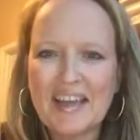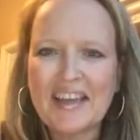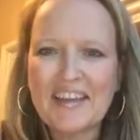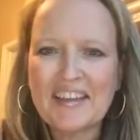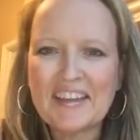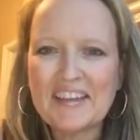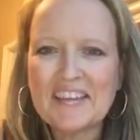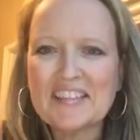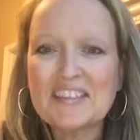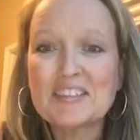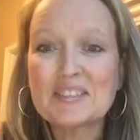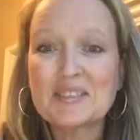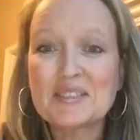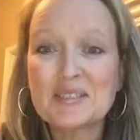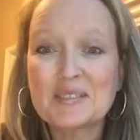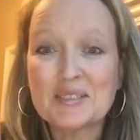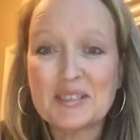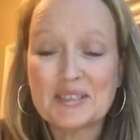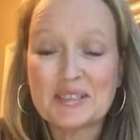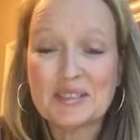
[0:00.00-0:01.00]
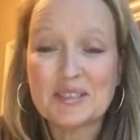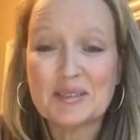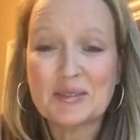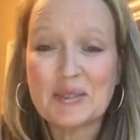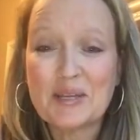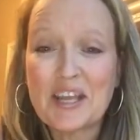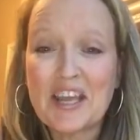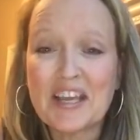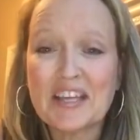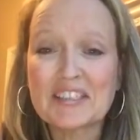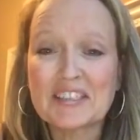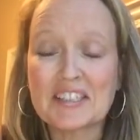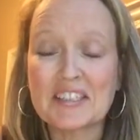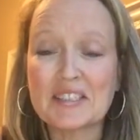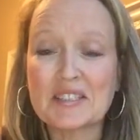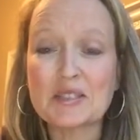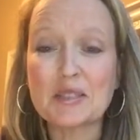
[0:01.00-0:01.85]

Hey there, this is Lori Gasca.